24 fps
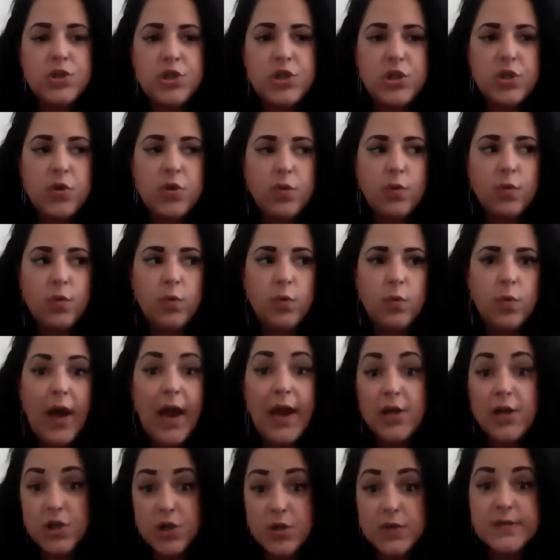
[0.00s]
to
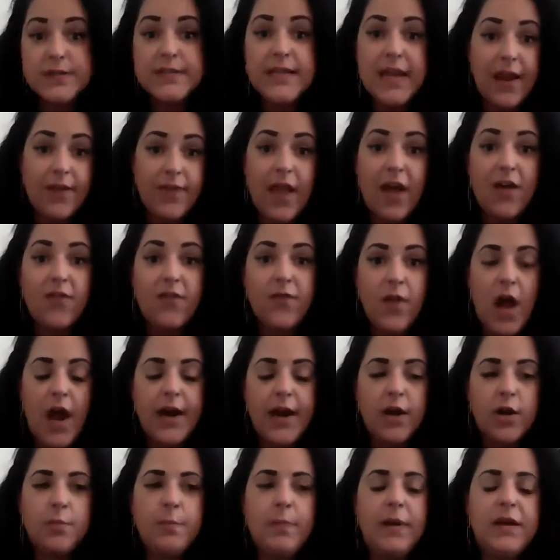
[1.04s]
understand that
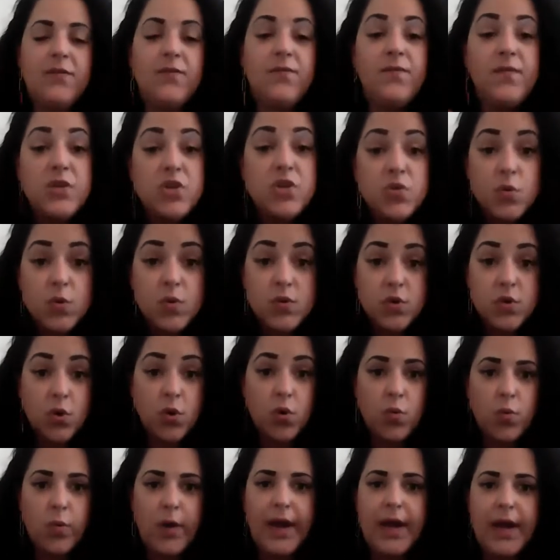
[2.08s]
flyer. But visuals are
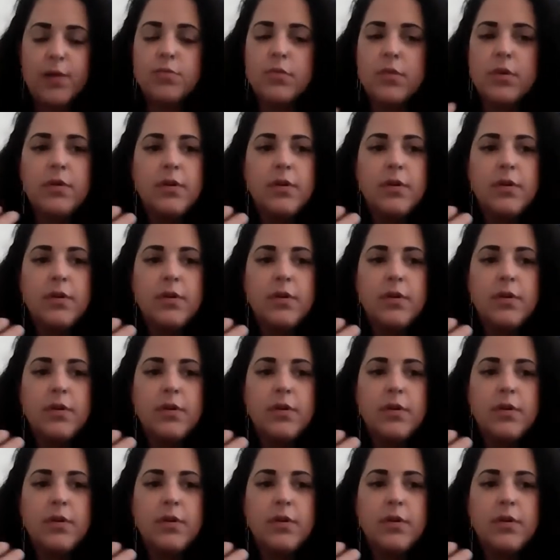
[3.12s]
great.